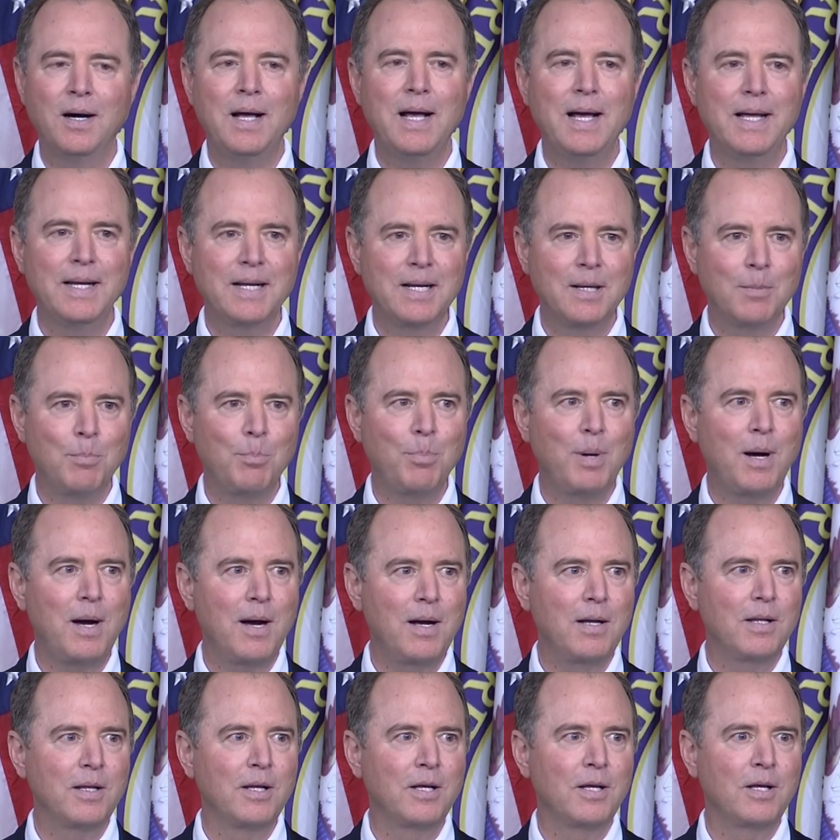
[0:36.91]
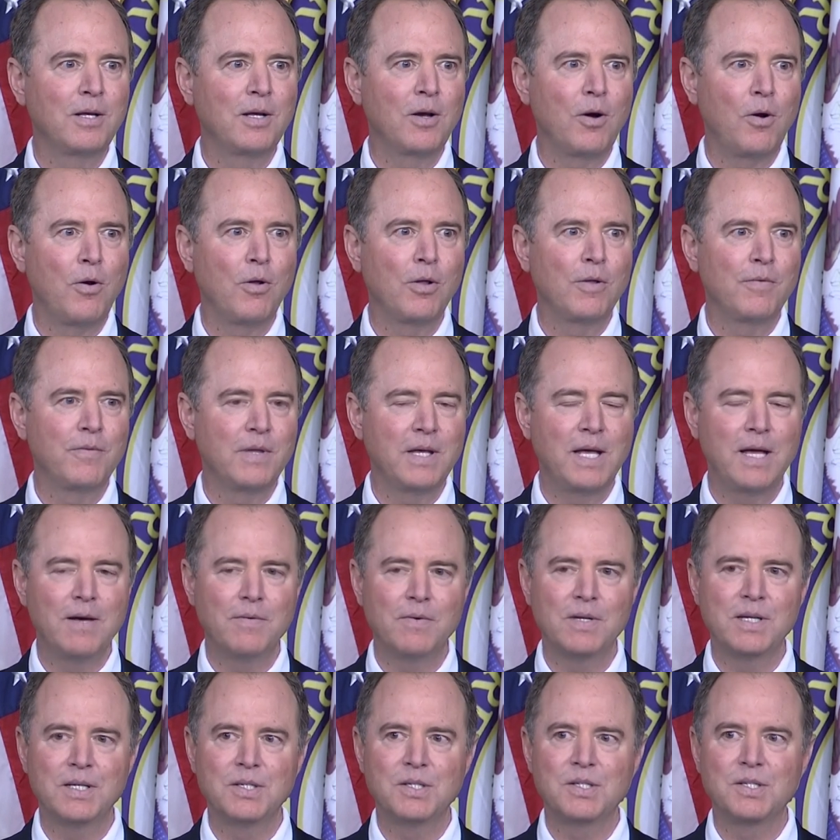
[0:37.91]
and compiling all of the
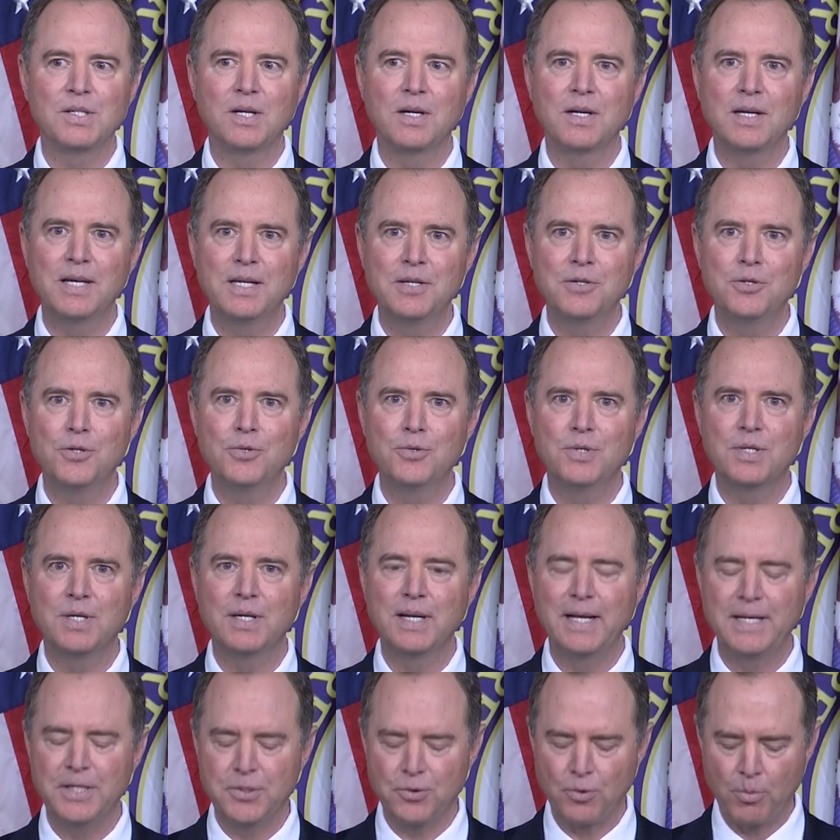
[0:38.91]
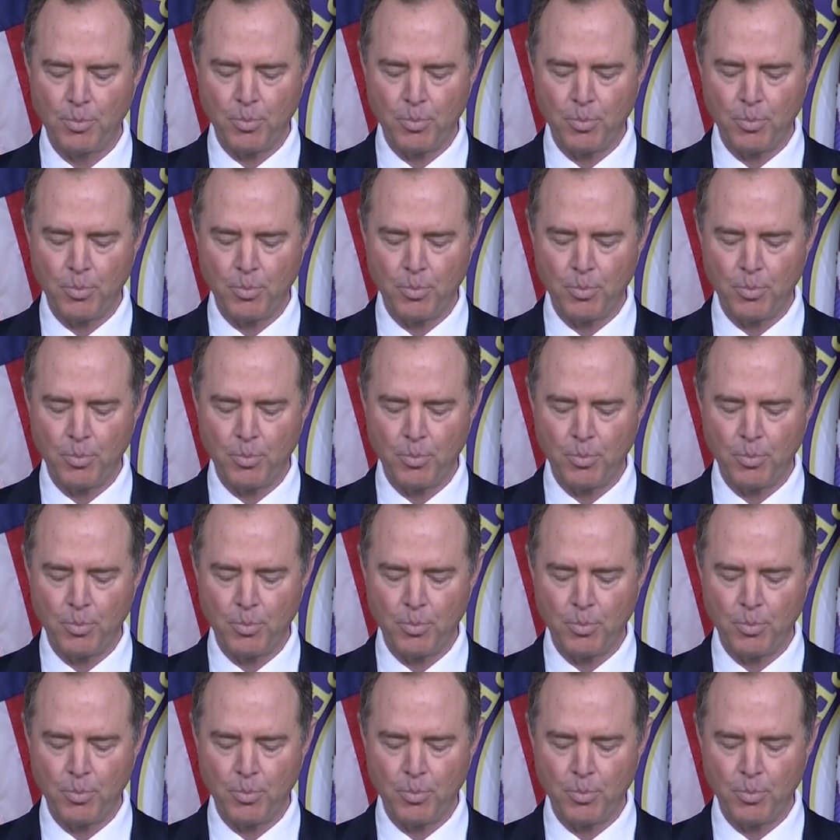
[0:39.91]
evidence into today's